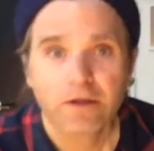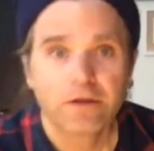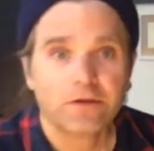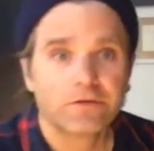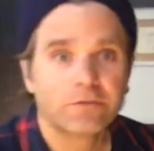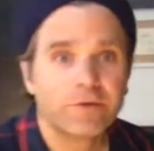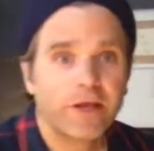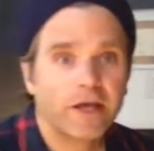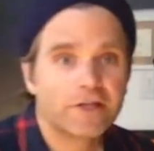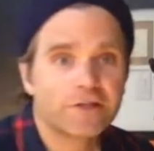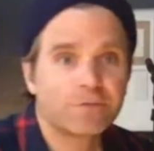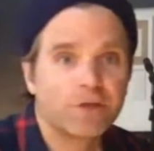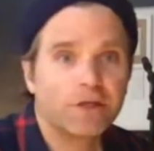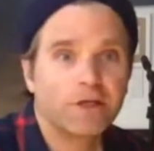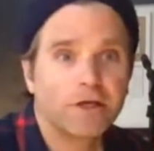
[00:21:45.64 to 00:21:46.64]
somebody asked
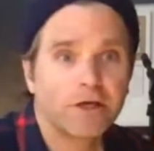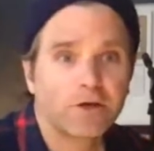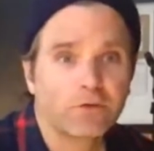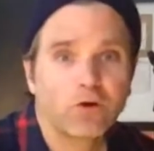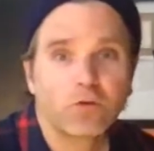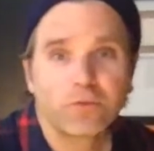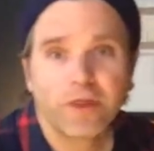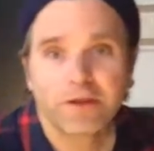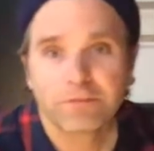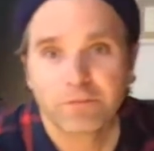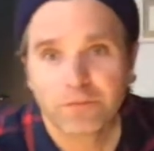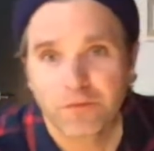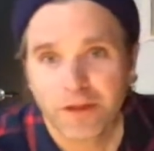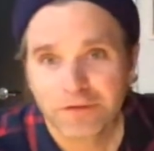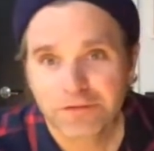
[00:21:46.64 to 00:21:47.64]
me, uh, oh that
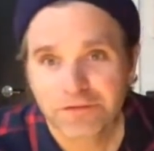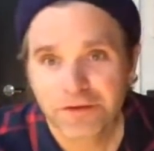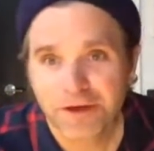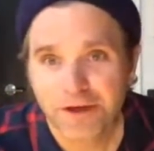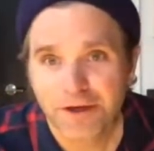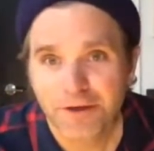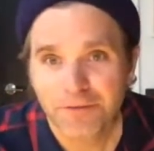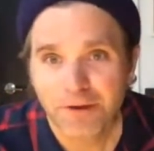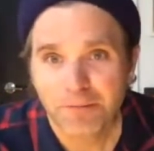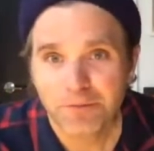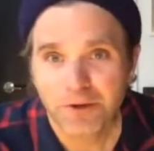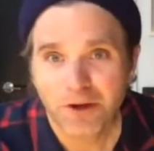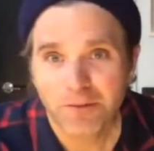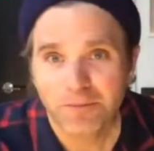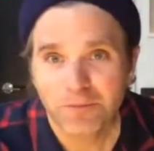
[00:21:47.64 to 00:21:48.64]
that's uh, I'm
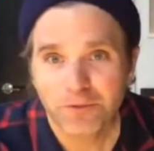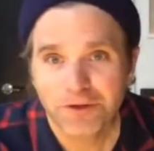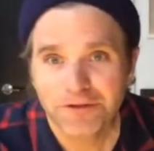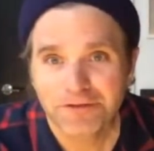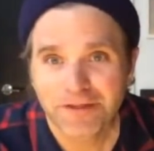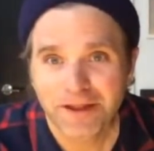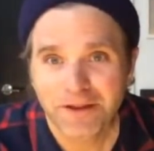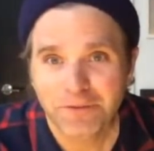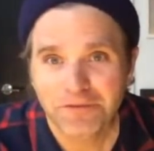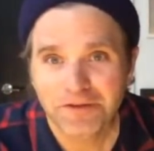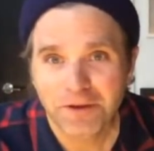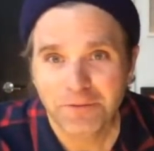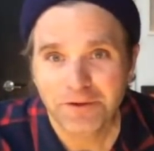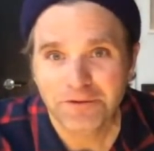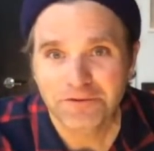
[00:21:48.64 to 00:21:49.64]
gonna, I'll, we'll get to that. That's
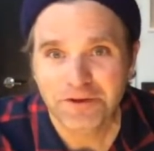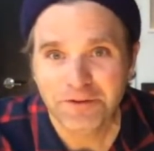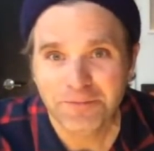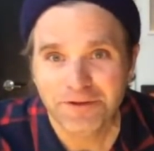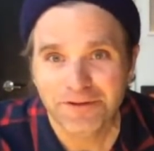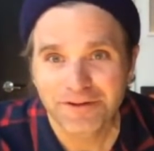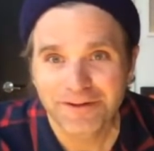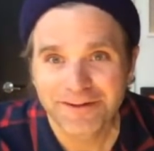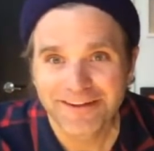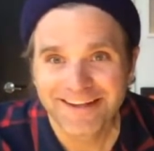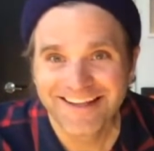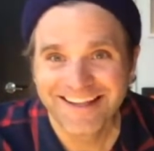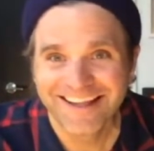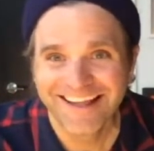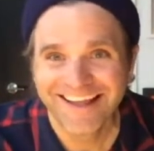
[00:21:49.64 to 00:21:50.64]
not what I was trying to click
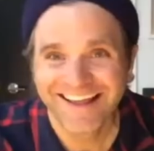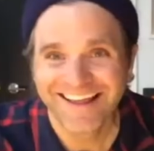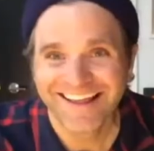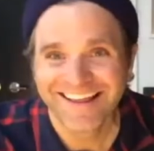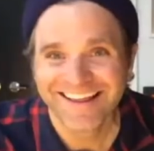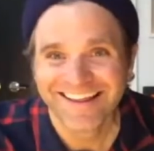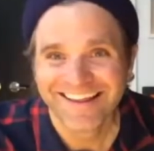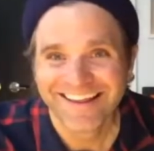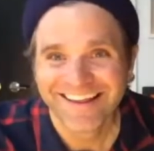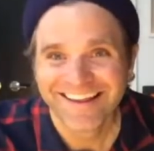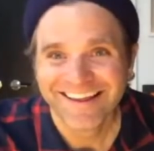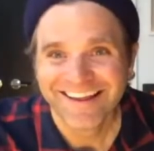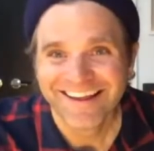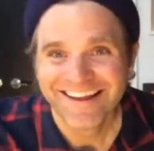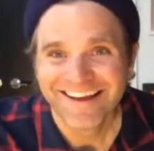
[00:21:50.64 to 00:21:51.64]
on.
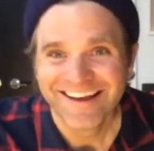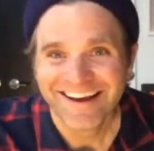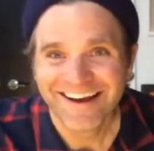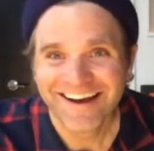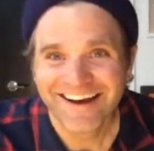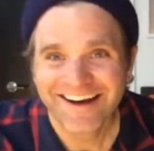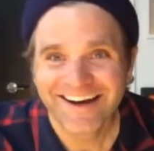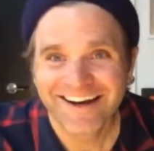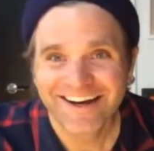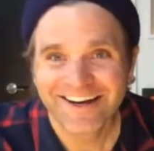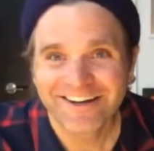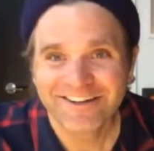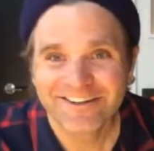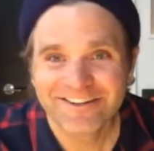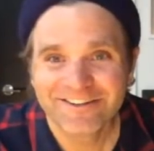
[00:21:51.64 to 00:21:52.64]
Uh,
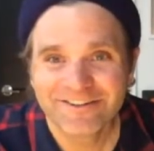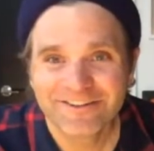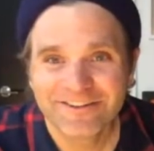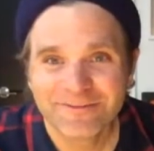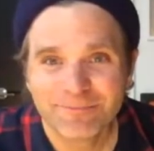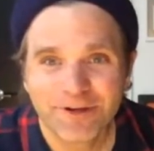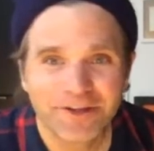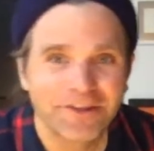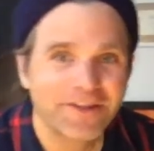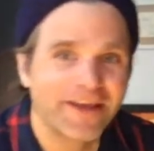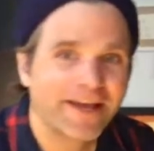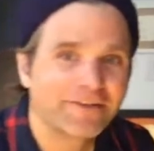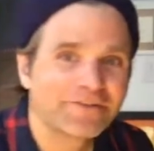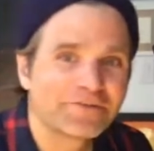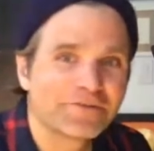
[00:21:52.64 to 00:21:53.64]
but the
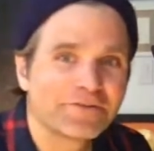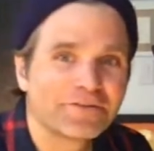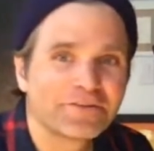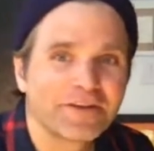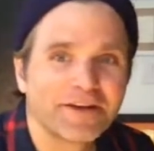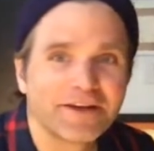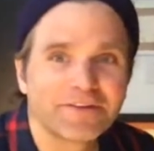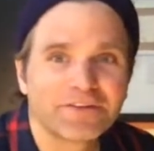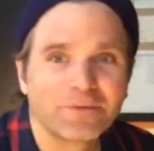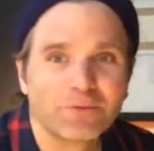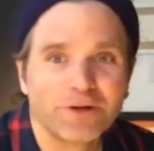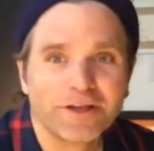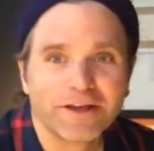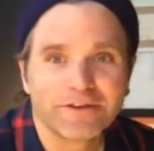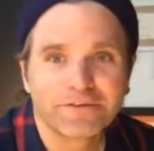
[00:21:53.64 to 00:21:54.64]
answer is uh,
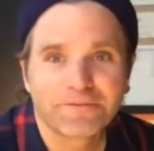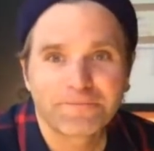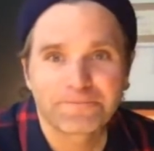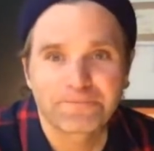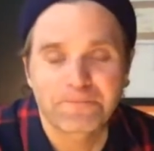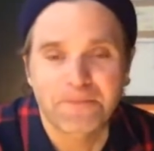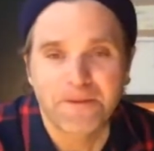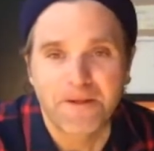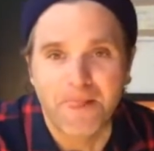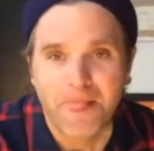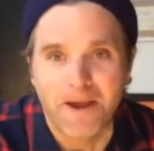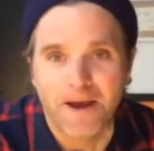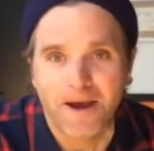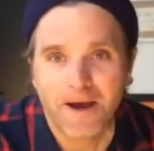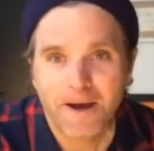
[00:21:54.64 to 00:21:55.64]
somewhat yes.
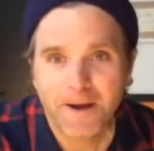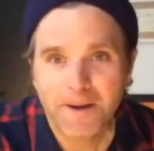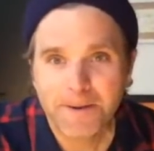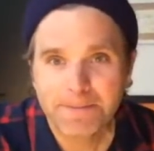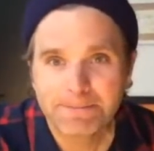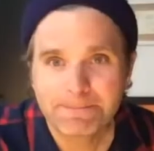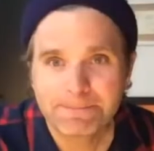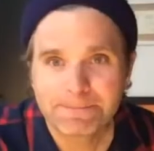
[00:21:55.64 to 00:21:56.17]
Um,